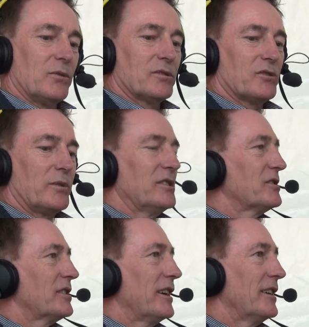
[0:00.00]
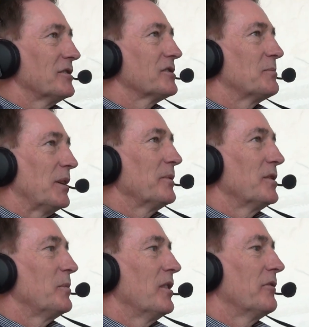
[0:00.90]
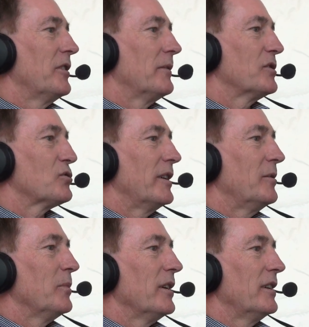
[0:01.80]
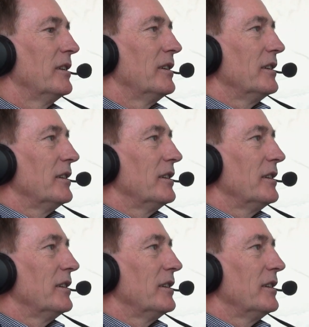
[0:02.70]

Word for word: Of course, Courageous Cat is probably going to be the favorite, trained by